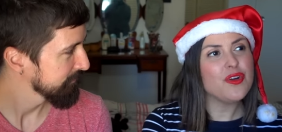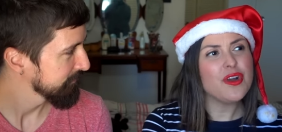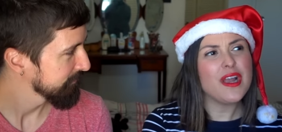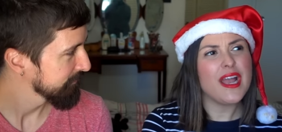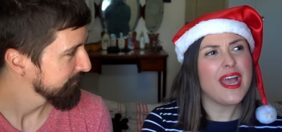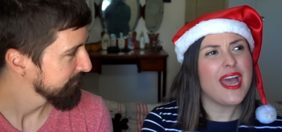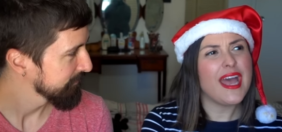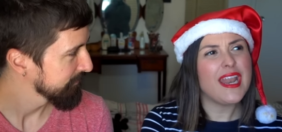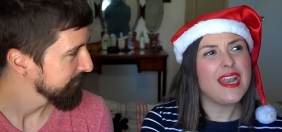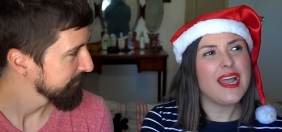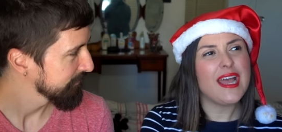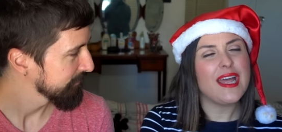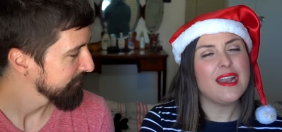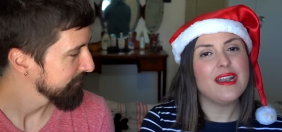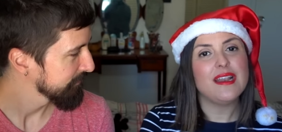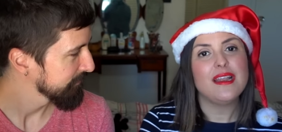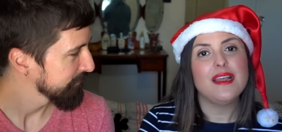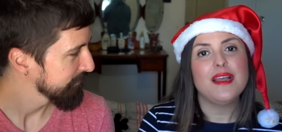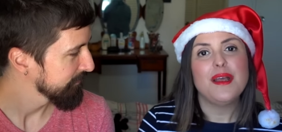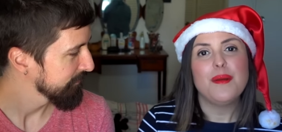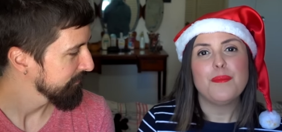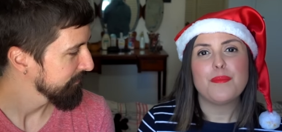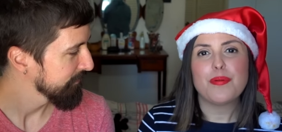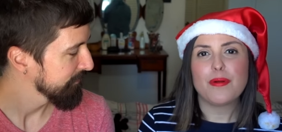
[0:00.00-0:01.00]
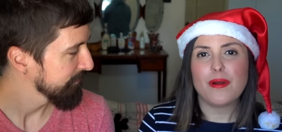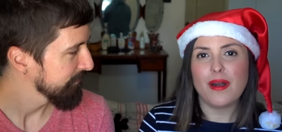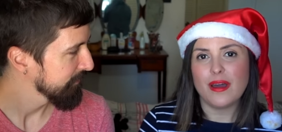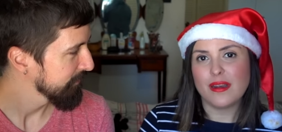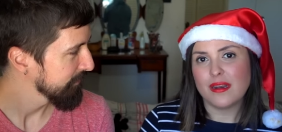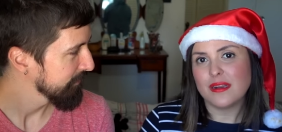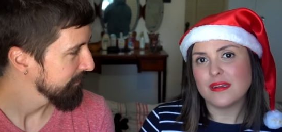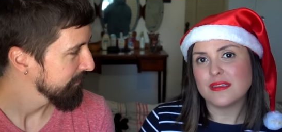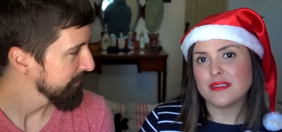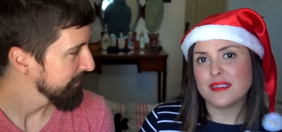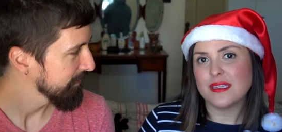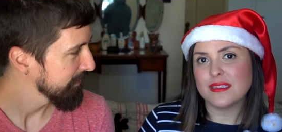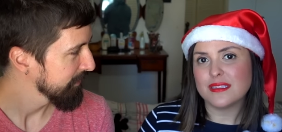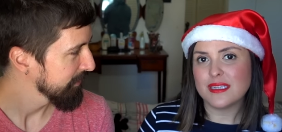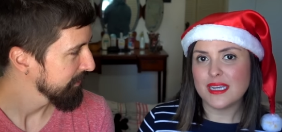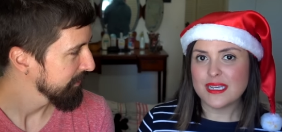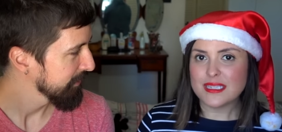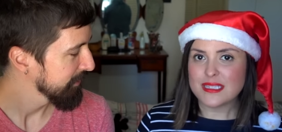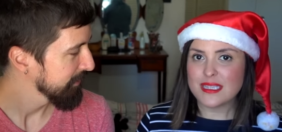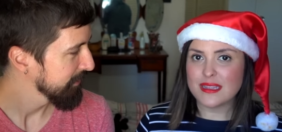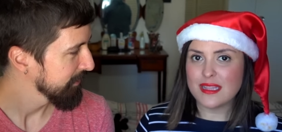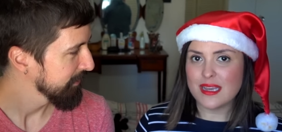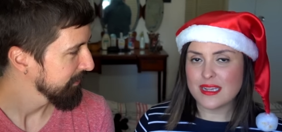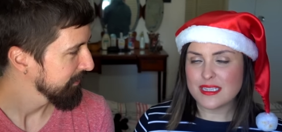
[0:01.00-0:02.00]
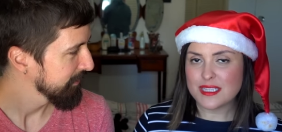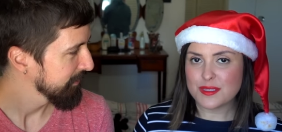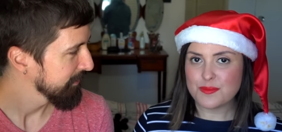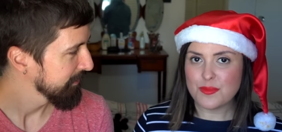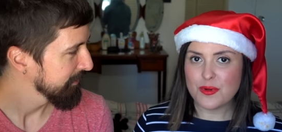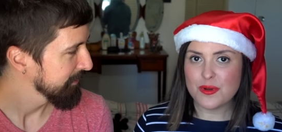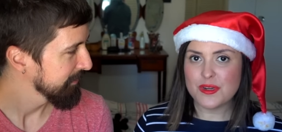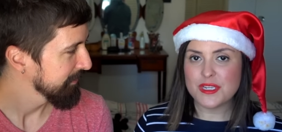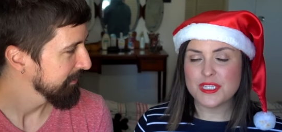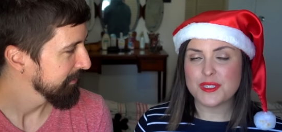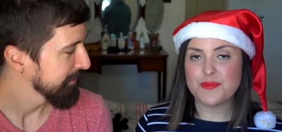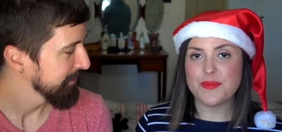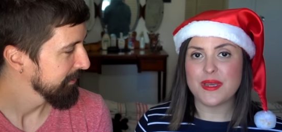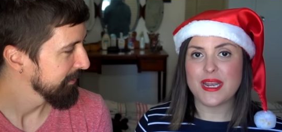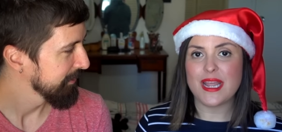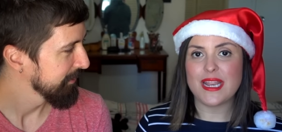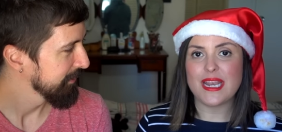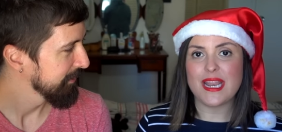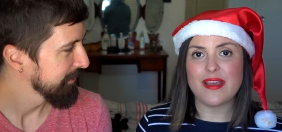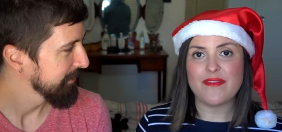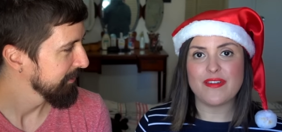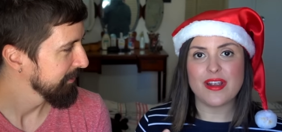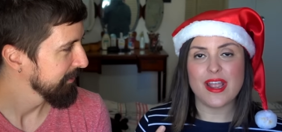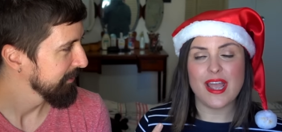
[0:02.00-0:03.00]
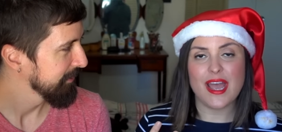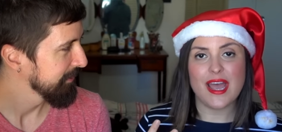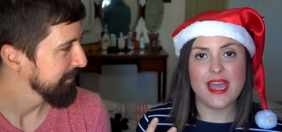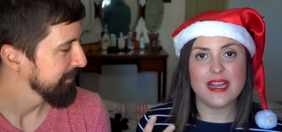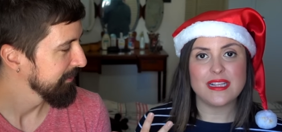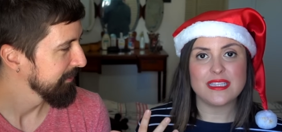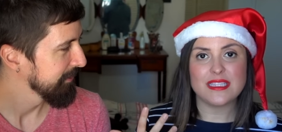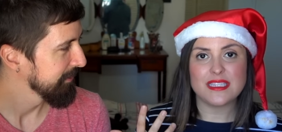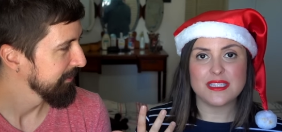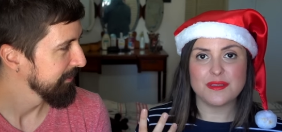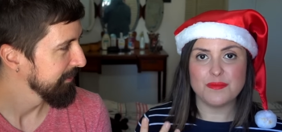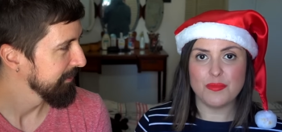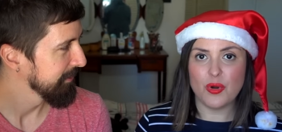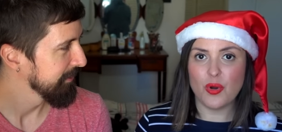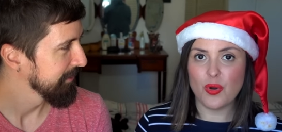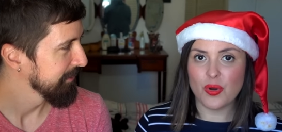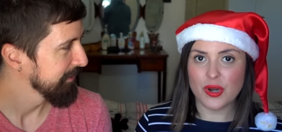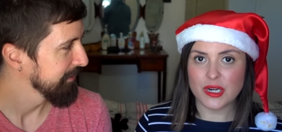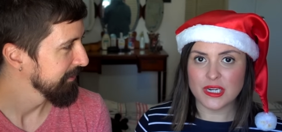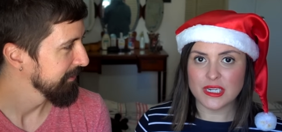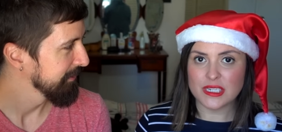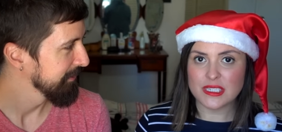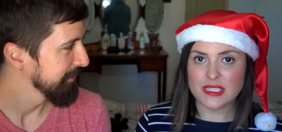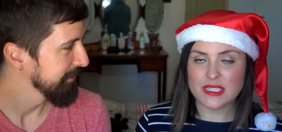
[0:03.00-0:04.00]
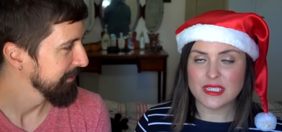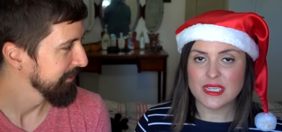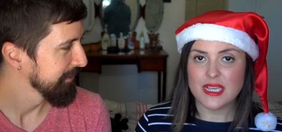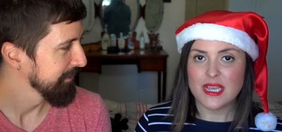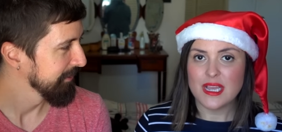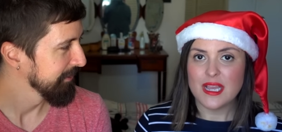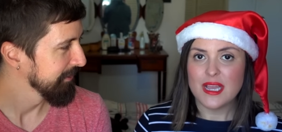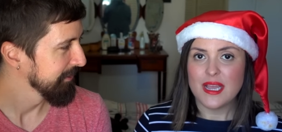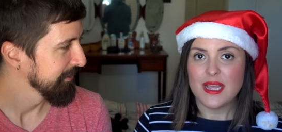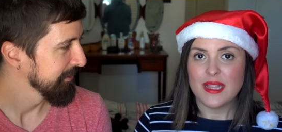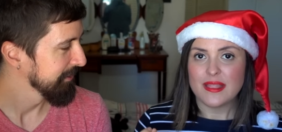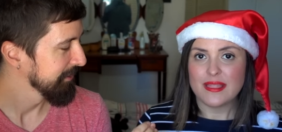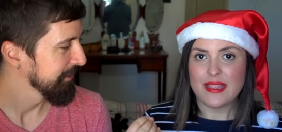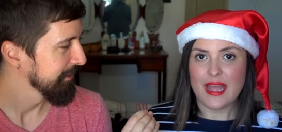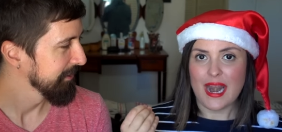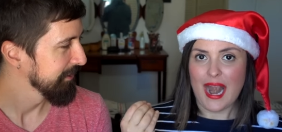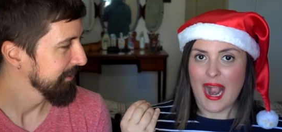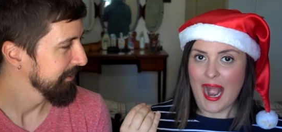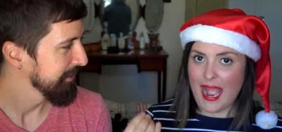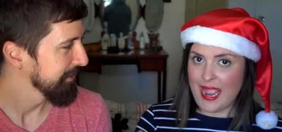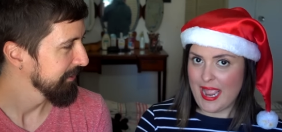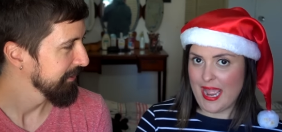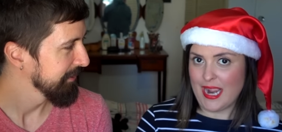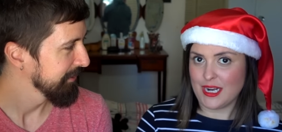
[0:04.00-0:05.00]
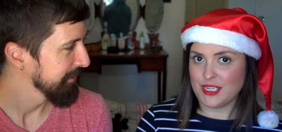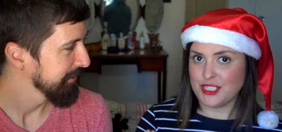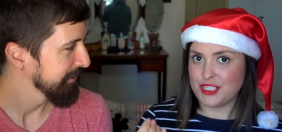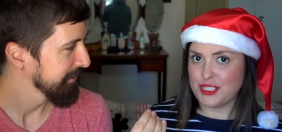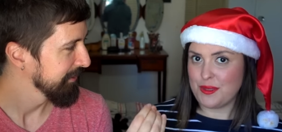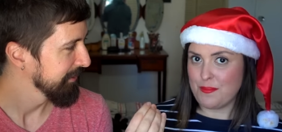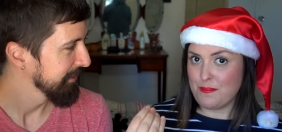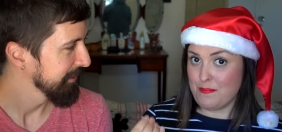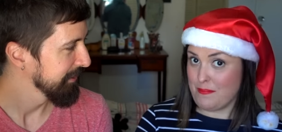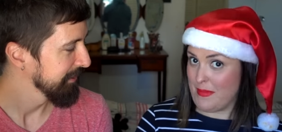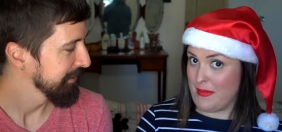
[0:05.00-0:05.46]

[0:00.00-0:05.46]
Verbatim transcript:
Speaker 1: or I had had products that tasted like s'mores but I never had s'mores that I actually